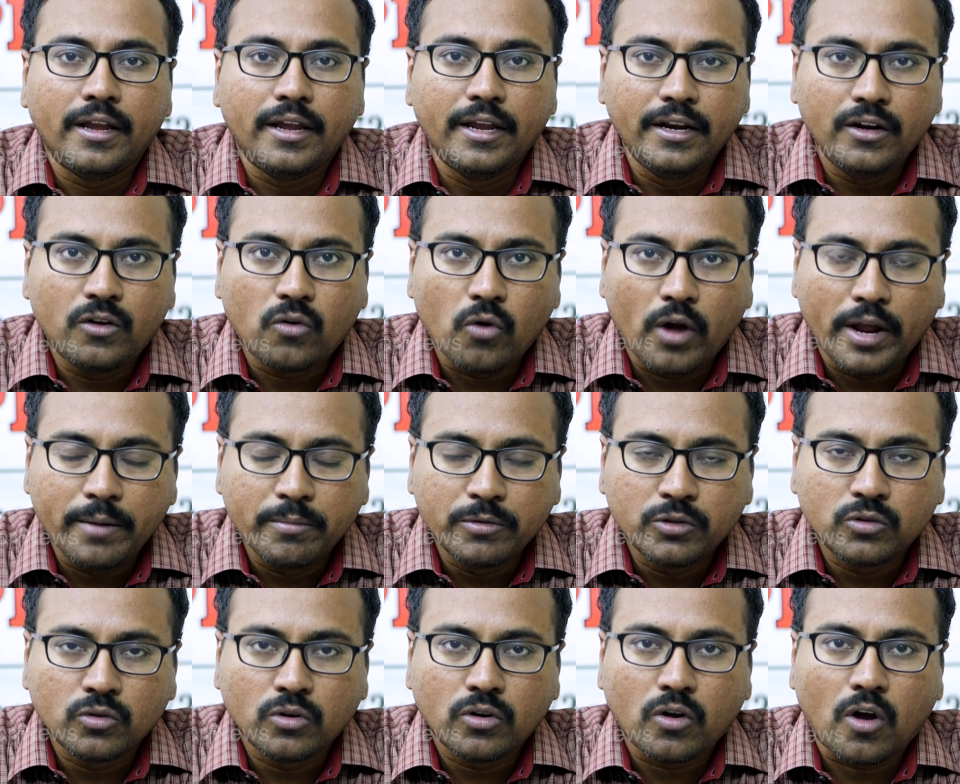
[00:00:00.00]
In
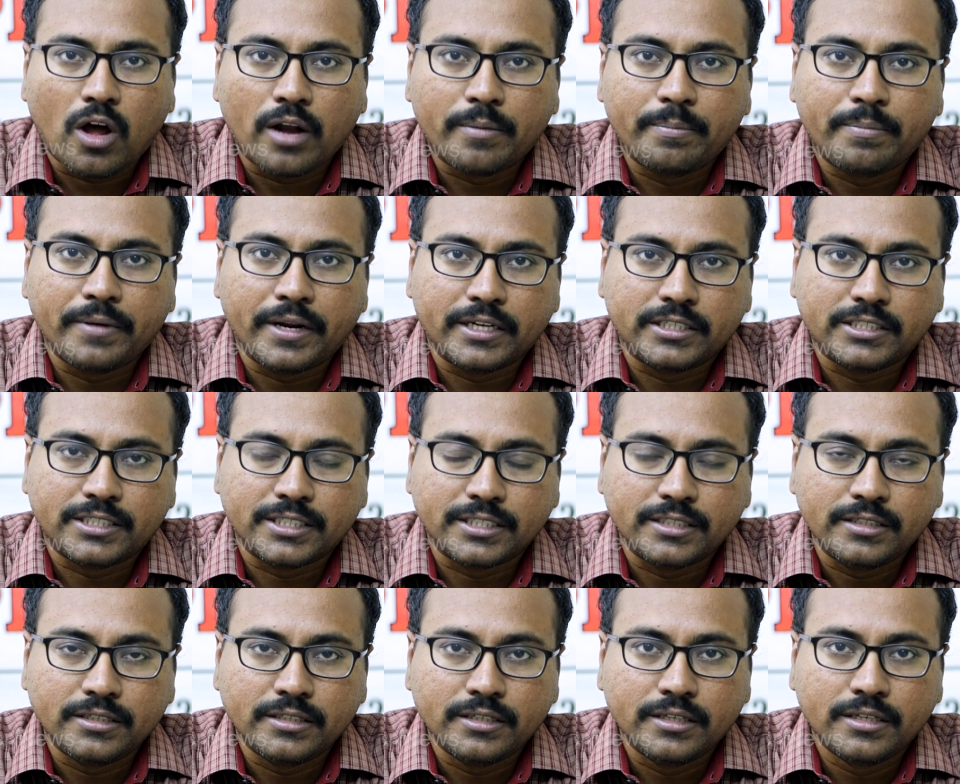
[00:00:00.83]
Coimbatore
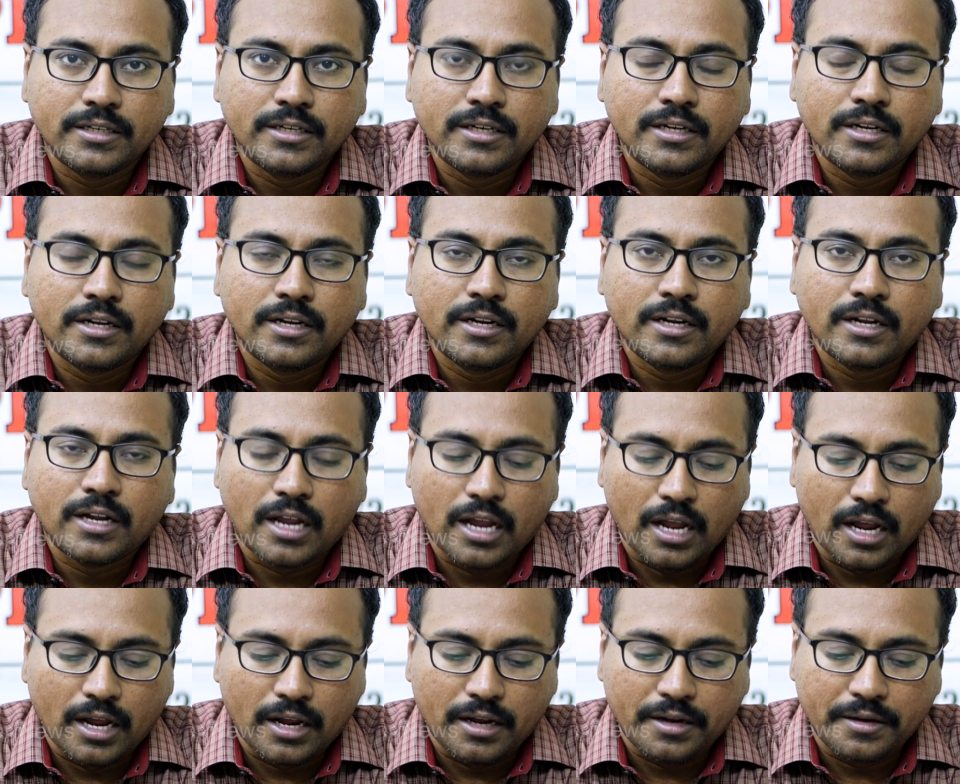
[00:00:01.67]
Corporation,
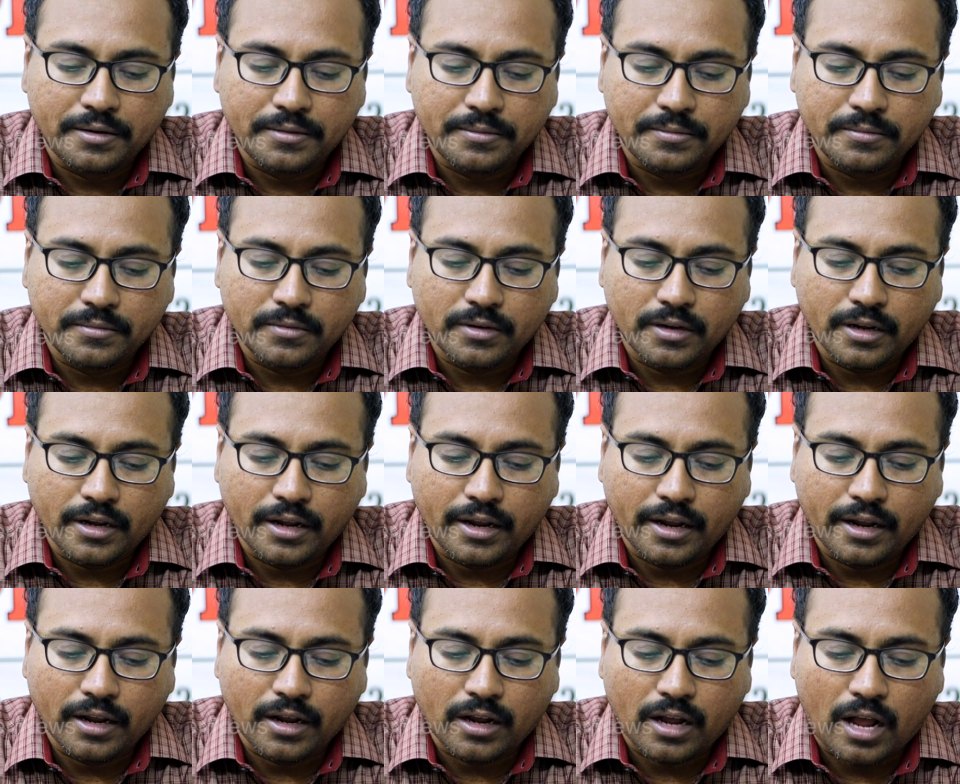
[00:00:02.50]
uh,
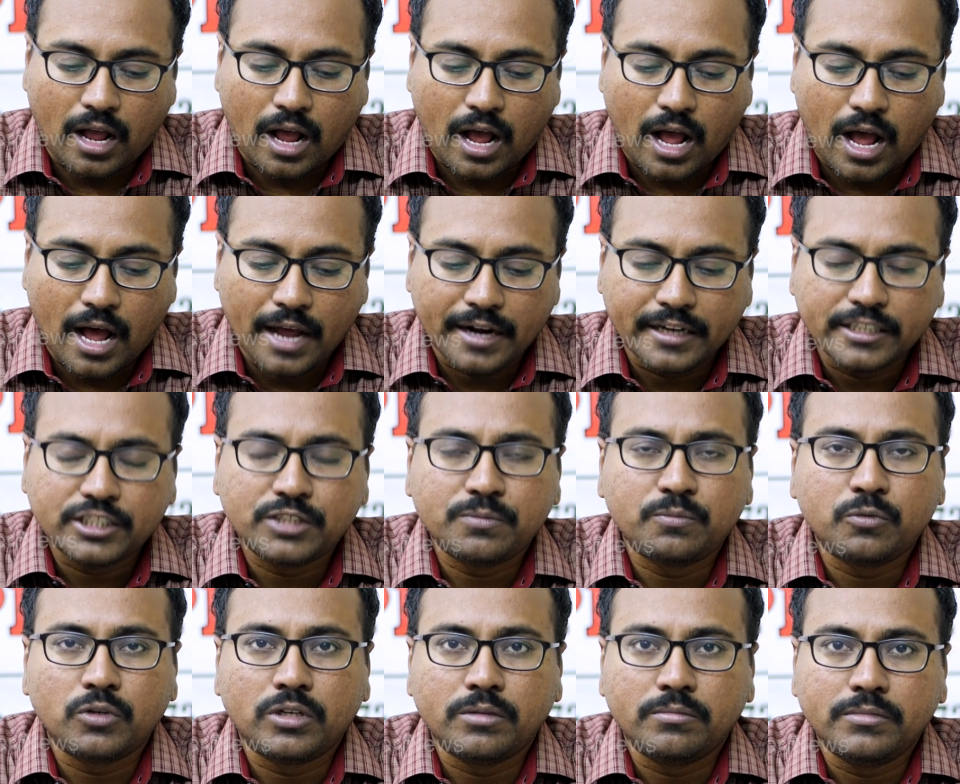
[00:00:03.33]

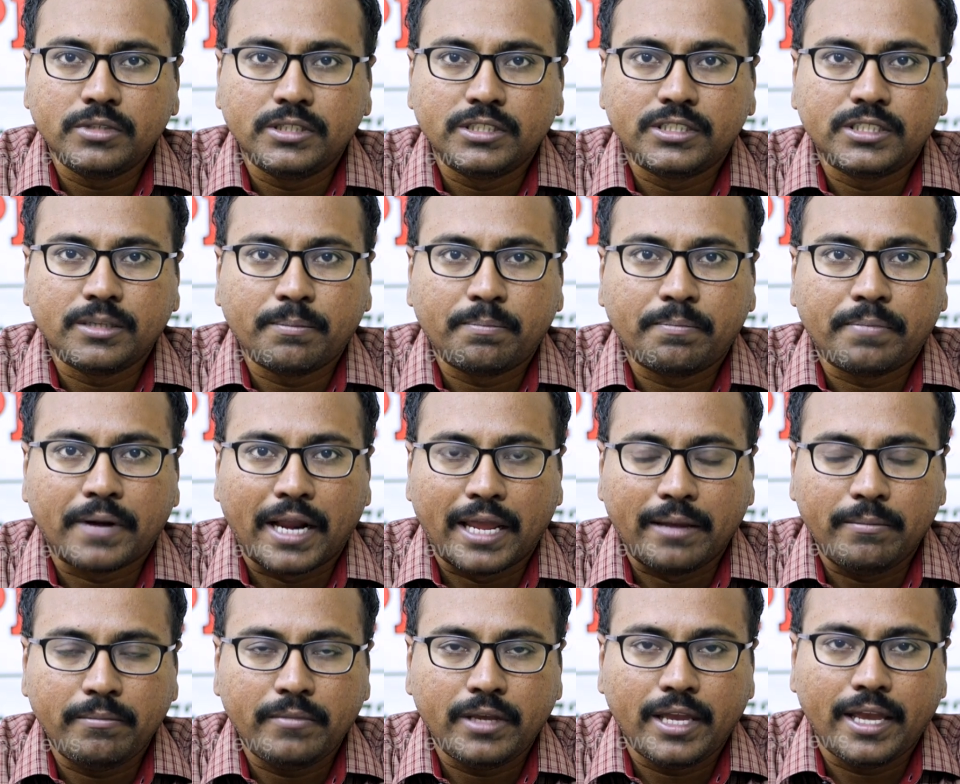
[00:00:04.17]
RSpuram is a
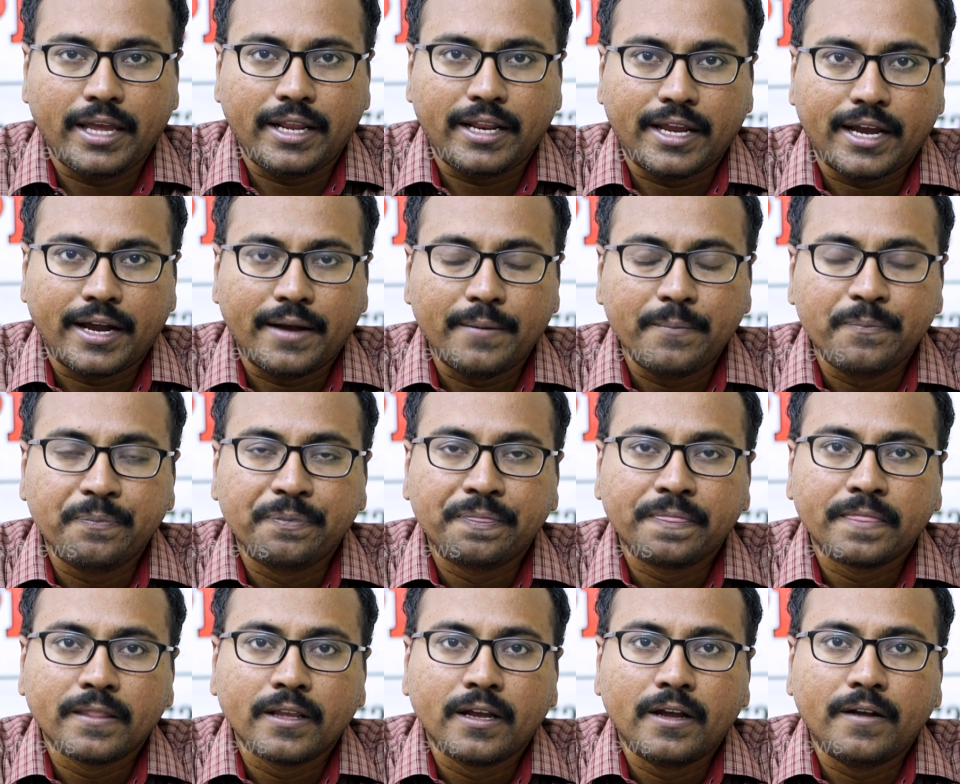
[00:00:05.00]
prime area
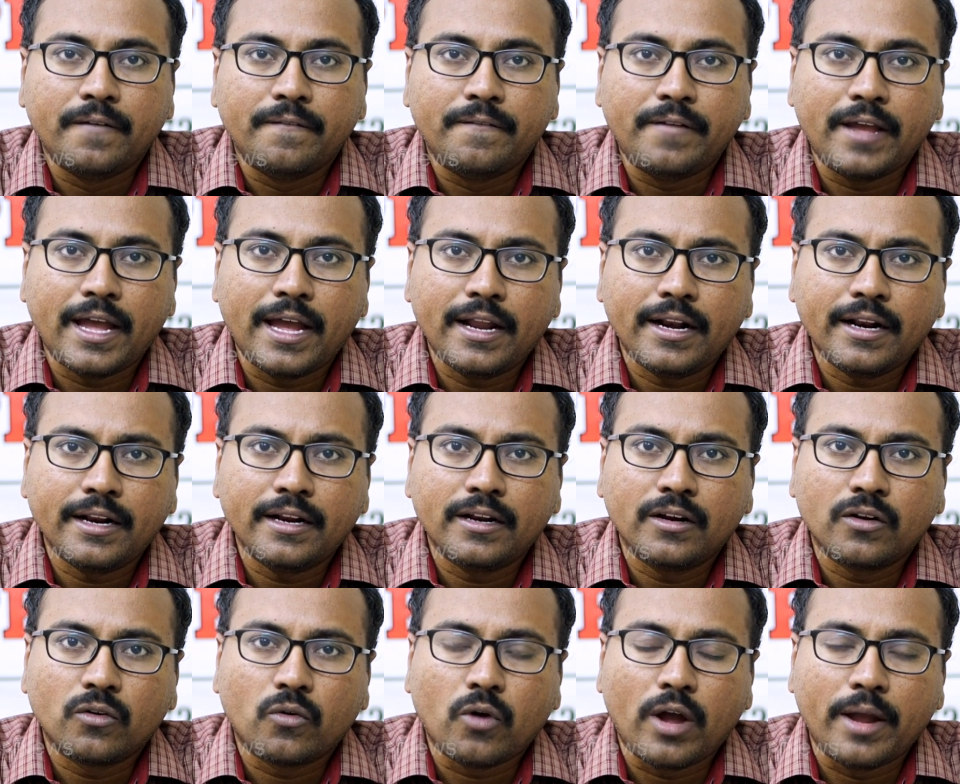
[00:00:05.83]

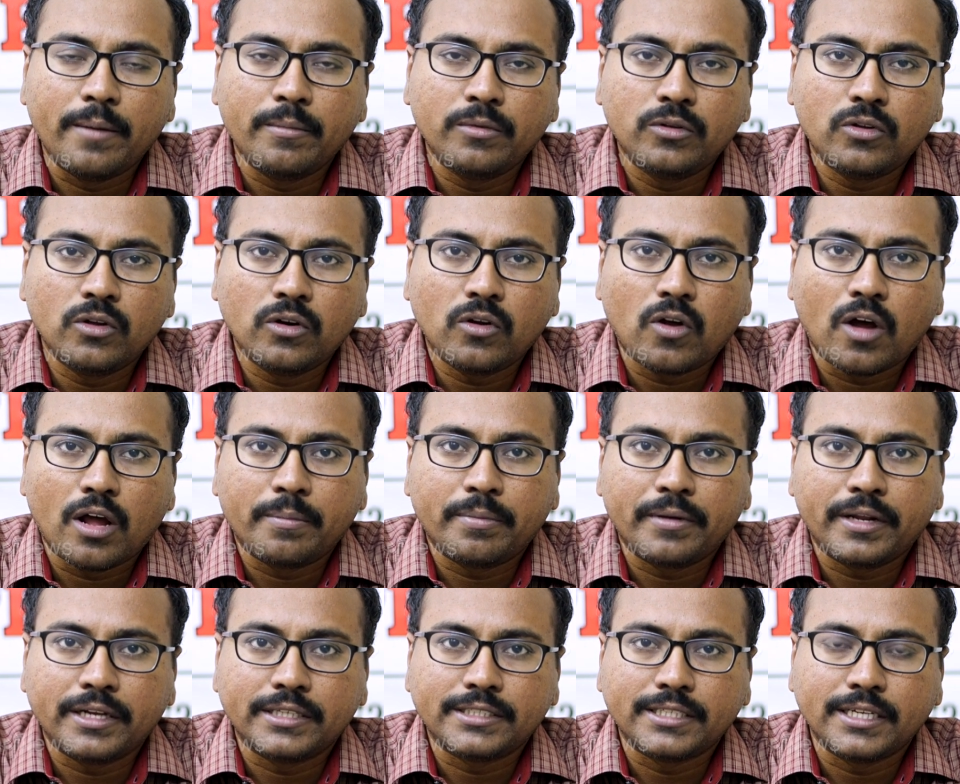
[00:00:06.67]
where Coimbatore
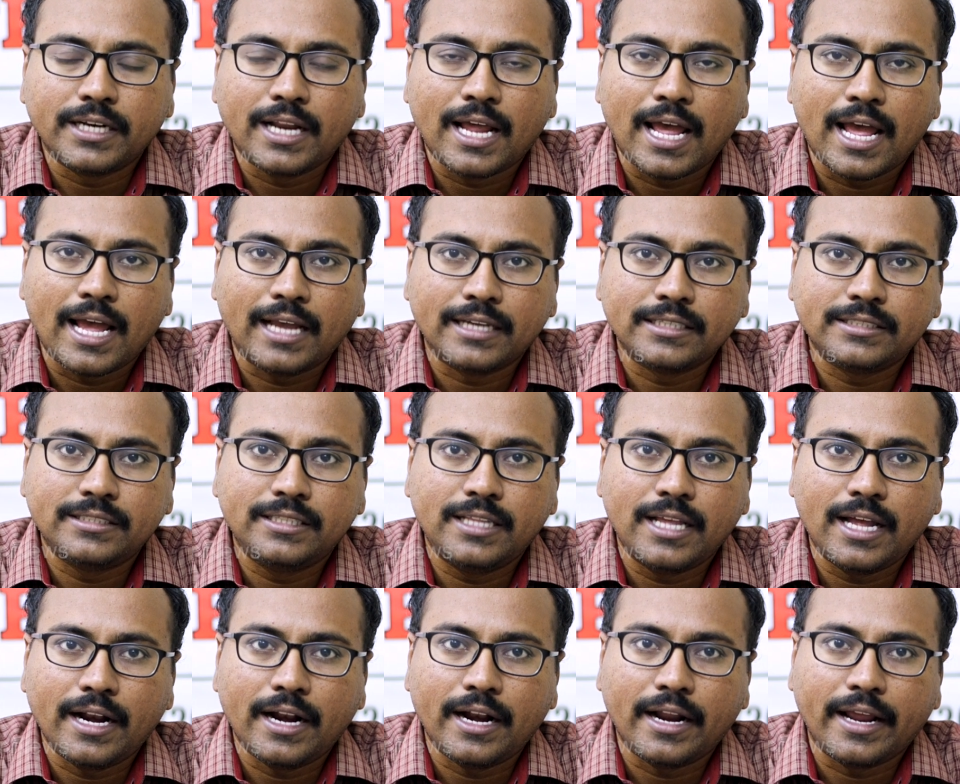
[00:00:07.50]
Corporation has
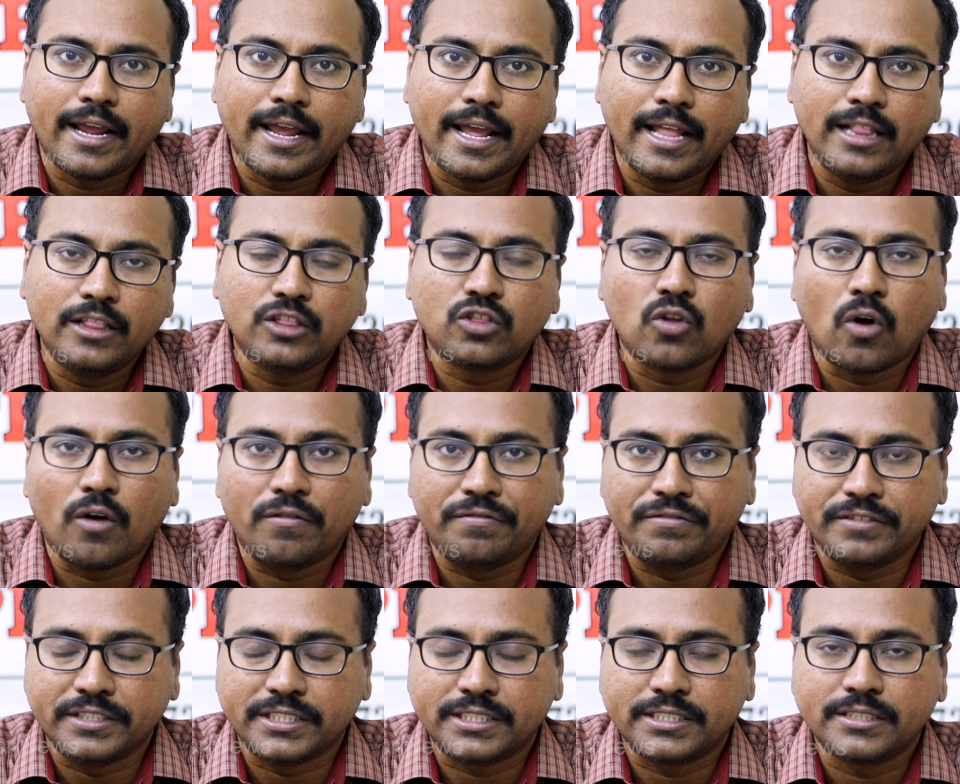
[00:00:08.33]
their health
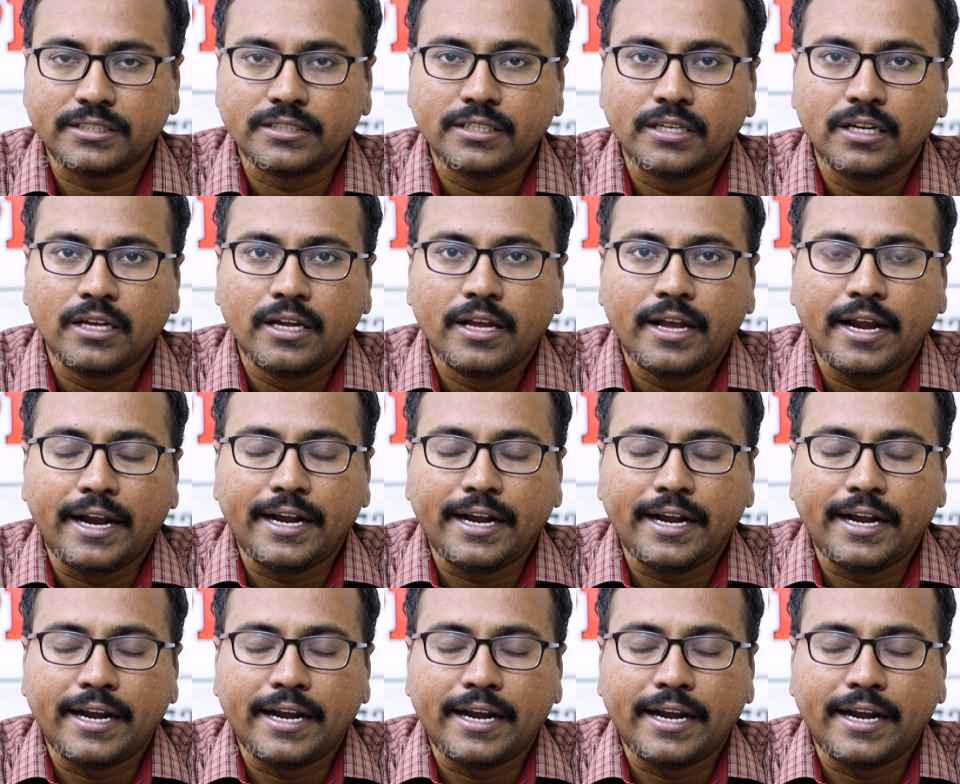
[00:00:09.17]
office.